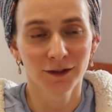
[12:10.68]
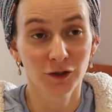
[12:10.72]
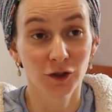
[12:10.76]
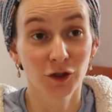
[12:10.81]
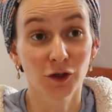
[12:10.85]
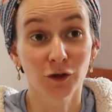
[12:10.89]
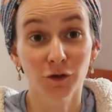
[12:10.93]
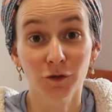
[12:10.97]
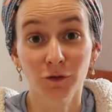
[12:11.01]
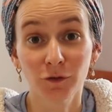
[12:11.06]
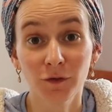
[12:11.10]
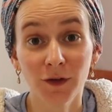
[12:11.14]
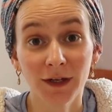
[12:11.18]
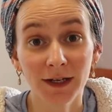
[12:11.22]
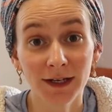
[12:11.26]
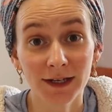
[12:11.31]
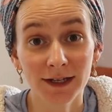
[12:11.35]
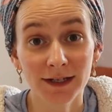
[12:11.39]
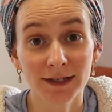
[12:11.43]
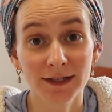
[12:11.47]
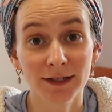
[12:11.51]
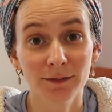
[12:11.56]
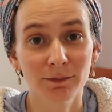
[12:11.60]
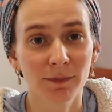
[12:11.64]
to your
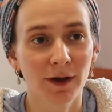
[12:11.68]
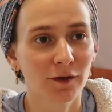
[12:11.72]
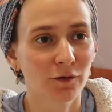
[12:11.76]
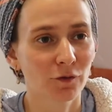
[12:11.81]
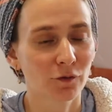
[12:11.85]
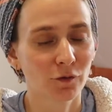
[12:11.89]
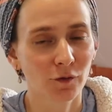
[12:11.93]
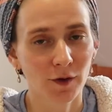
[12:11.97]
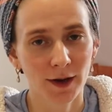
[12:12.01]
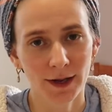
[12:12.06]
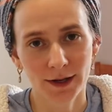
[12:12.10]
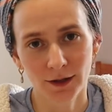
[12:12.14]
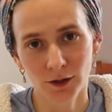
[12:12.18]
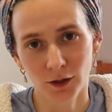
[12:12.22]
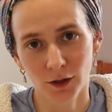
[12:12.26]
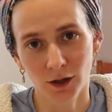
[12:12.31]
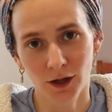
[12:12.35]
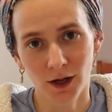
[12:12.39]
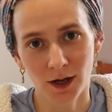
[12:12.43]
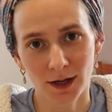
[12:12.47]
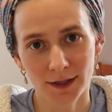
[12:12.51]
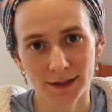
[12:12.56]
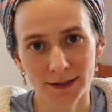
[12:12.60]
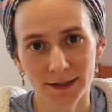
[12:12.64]
fetus. My friend, her
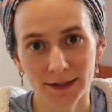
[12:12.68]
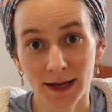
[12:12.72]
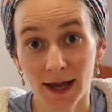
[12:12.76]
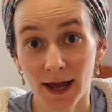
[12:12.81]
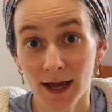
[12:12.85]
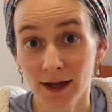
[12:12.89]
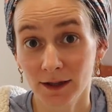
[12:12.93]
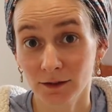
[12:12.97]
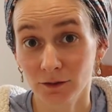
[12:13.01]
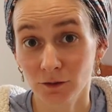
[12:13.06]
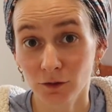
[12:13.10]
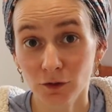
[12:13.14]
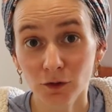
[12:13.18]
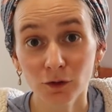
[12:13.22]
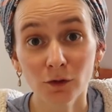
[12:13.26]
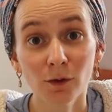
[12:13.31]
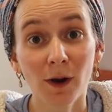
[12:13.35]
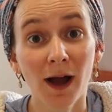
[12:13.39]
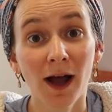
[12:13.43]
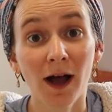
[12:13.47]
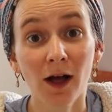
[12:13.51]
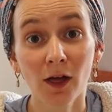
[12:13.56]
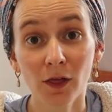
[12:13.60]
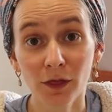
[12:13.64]
cousin, had two
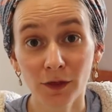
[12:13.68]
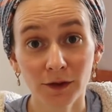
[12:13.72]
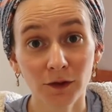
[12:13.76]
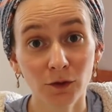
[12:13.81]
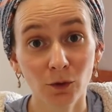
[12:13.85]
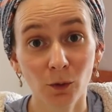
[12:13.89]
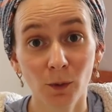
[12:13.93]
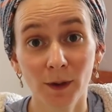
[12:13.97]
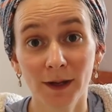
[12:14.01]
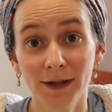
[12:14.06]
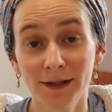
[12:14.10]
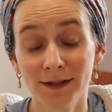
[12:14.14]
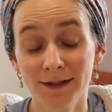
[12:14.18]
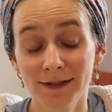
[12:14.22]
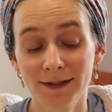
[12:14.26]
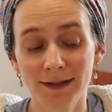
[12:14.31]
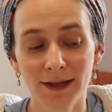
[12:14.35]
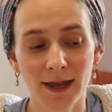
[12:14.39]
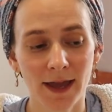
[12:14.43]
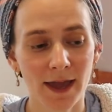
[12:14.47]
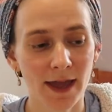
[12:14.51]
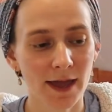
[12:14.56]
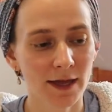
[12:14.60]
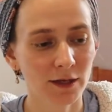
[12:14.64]
healthy
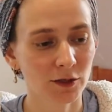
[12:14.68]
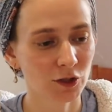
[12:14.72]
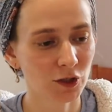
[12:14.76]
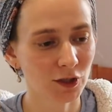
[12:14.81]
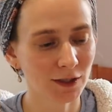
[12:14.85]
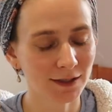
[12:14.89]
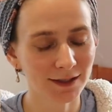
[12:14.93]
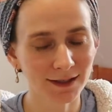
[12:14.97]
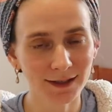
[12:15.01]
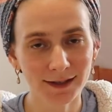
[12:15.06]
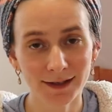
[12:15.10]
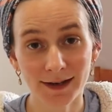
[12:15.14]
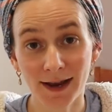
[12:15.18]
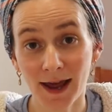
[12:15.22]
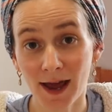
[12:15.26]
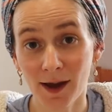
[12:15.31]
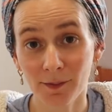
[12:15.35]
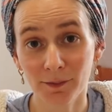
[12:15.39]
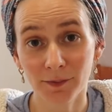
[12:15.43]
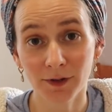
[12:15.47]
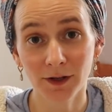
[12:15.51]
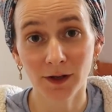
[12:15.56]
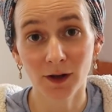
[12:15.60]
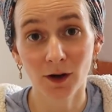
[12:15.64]
twins, and she did an
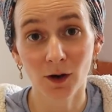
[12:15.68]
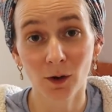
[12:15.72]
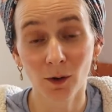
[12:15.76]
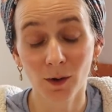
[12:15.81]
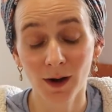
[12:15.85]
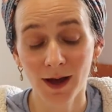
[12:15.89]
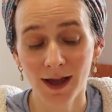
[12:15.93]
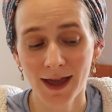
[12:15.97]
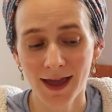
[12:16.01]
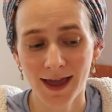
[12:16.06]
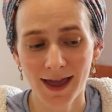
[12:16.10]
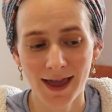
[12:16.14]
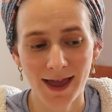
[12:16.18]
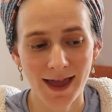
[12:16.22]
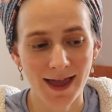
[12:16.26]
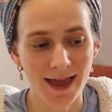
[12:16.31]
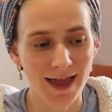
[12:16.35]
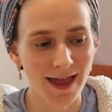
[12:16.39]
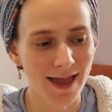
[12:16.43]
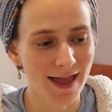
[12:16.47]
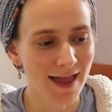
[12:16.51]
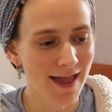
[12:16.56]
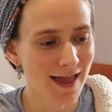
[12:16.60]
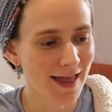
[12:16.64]
amnio,
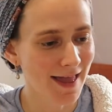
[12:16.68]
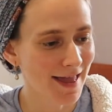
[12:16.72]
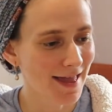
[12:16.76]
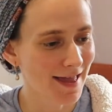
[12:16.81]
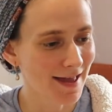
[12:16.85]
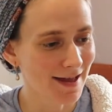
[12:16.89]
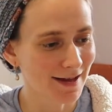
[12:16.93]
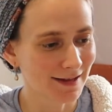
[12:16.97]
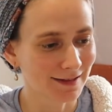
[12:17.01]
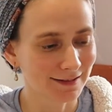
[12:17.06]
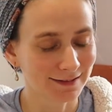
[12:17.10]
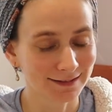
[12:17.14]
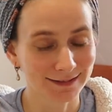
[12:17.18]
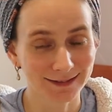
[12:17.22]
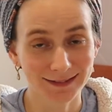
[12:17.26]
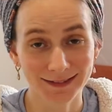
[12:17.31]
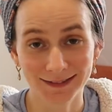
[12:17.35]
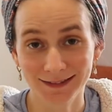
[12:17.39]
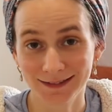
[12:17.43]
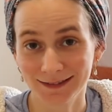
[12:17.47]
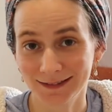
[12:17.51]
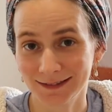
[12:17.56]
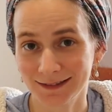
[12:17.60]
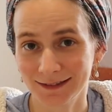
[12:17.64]
and
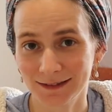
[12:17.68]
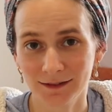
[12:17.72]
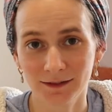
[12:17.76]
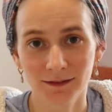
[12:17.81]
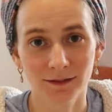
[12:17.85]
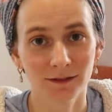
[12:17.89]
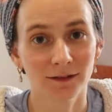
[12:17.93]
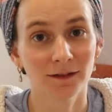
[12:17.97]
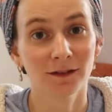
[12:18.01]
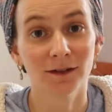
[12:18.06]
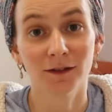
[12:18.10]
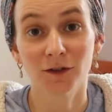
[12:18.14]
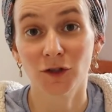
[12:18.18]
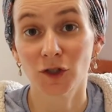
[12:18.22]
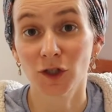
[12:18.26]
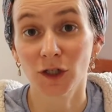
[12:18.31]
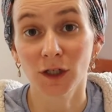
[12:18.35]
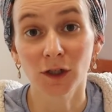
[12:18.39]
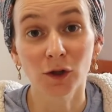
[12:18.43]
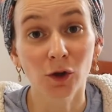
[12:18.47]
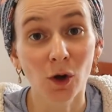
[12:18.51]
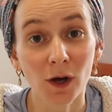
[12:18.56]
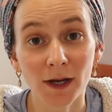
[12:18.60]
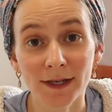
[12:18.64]

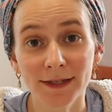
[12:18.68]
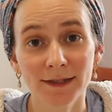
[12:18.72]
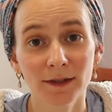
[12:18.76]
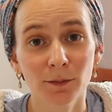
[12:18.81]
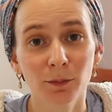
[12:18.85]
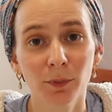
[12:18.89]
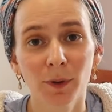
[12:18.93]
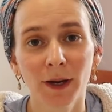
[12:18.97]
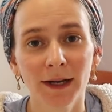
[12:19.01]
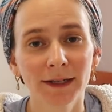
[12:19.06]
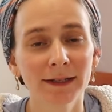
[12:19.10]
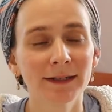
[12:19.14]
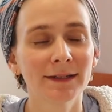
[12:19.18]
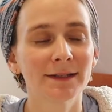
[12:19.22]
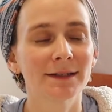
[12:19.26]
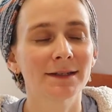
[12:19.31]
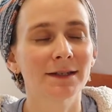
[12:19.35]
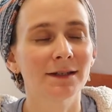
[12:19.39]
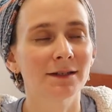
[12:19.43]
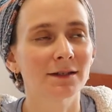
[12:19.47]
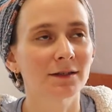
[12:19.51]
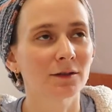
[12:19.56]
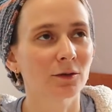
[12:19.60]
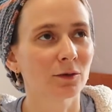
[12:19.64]
she lost the
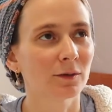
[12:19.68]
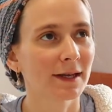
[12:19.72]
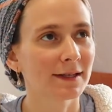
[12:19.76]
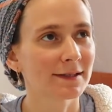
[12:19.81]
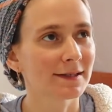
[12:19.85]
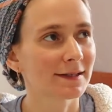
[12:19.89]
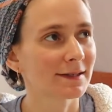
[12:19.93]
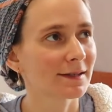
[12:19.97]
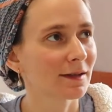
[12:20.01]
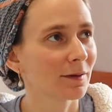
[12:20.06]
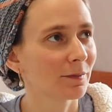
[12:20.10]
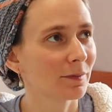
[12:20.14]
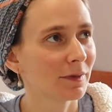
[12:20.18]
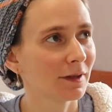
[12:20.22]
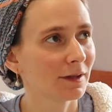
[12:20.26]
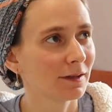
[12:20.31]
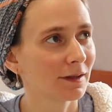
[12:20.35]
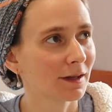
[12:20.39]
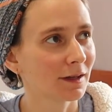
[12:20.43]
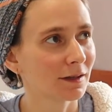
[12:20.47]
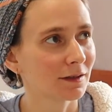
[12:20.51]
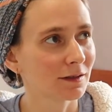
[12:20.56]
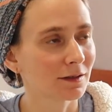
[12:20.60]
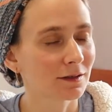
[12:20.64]
pregnancy. So that's something
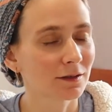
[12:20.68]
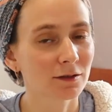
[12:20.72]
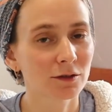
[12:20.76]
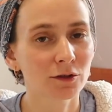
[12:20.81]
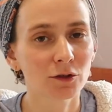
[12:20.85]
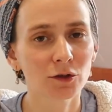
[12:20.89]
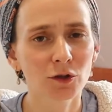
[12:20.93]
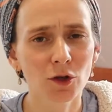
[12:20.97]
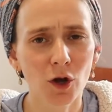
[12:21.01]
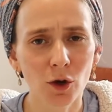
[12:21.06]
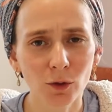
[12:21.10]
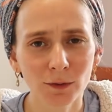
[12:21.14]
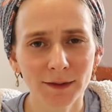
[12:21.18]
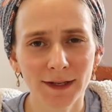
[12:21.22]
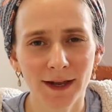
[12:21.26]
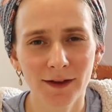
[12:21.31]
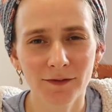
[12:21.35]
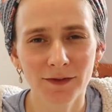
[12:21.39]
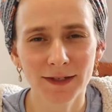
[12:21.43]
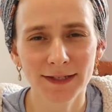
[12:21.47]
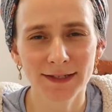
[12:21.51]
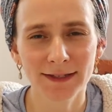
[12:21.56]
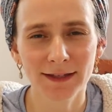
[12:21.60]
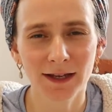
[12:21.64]
that is so
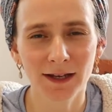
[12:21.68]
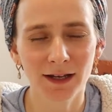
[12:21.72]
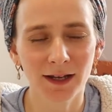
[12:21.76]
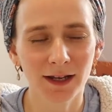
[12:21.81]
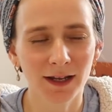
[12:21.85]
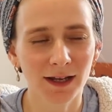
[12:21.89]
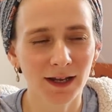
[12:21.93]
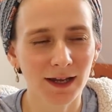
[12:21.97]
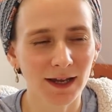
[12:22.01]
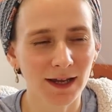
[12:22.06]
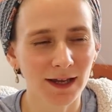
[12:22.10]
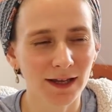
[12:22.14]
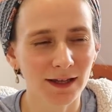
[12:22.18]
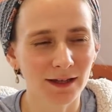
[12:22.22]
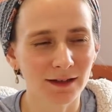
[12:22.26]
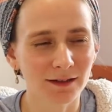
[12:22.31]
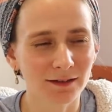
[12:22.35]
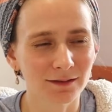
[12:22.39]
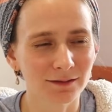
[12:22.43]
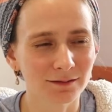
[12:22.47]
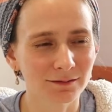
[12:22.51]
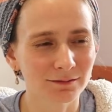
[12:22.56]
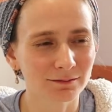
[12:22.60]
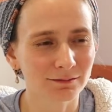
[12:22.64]
devastating
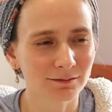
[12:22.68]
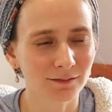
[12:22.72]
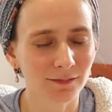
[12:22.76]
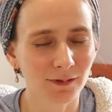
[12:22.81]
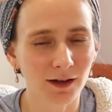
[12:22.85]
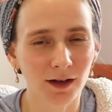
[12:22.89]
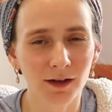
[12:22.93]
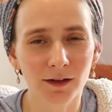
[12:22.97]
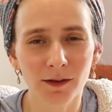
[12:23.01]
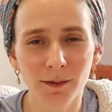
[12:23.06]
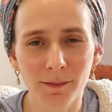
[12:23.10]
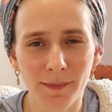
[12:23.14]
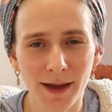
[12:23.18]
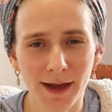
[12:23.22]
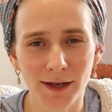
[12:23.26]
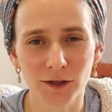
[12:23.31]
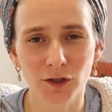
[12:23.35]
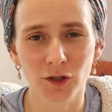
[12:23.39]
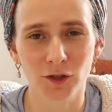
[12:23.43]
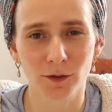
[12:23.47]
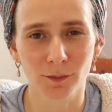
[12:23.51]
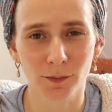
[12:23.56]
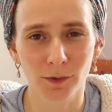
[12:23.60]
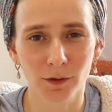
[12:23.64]
and
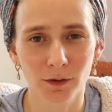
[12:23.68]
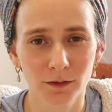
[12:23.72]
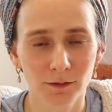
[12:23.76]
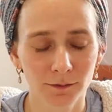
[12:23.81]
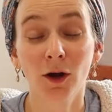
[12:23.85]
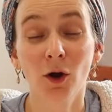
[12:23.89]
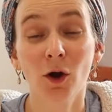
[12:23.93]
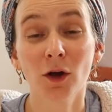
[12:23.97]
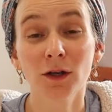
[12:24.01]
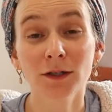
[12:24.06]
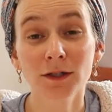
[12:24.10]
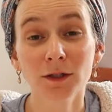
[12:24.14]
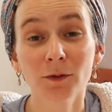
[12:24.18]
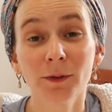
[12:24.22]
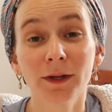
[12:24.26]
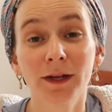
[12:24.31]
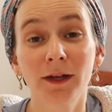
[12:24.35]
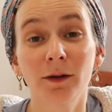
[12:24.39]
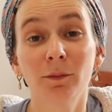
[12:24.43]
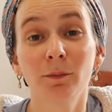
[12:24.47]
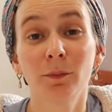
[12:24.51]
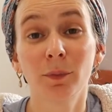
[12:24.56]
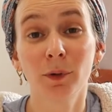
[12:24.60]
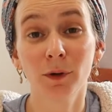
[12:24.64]
unimaginable. Also,
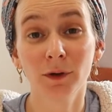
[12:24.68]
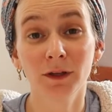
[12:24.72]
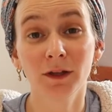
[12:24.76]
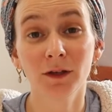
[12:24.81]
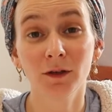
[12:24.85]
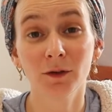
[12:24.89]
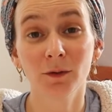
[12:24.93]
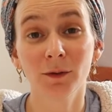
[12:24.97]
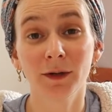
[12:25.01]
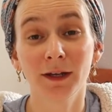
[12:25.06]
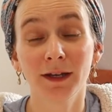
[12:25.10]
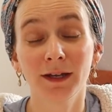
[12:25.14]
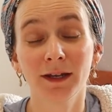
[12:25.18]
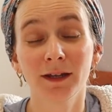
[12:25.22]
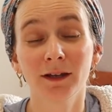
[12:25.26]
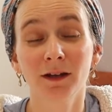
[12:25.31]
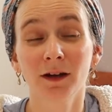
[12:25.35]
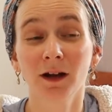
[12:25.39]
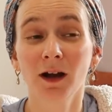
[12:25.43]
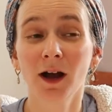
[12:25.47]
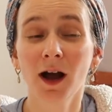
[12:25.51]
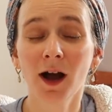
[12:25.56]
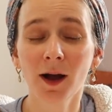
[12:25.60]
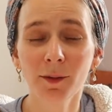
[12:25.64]
it can put you in
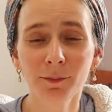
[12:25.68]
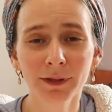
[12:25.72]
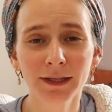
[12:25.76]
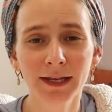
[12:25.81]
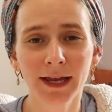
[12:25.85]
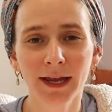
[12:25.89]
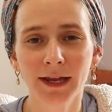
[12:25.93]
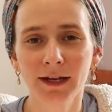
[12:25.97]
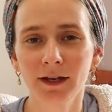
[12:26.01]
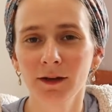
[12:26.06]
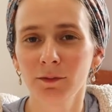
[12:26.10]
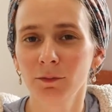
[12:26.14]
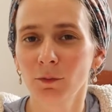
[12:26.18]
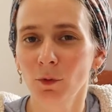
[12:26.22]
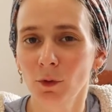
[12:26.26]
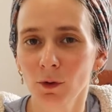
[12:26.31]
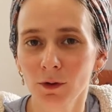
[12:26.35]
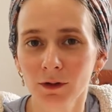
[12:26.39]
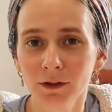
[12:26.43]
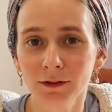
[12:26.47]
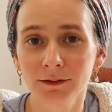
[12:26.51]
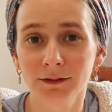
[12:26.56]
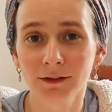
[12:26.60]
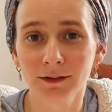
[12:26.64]
a complicated
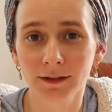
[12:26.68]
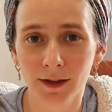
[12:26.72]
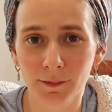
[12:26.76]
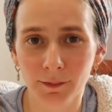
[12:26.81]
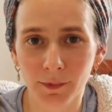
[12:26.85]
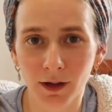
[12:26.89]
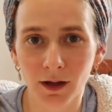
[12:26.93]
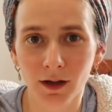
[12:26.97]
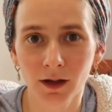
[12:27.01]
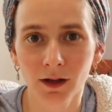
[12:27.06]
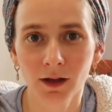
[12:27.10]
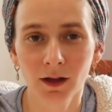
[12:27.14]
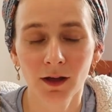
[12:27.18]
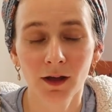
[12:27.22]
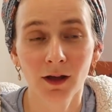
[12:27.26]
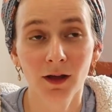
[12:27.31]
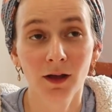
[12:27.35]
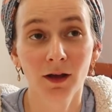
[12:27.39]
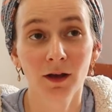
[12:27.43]
moral dilemma.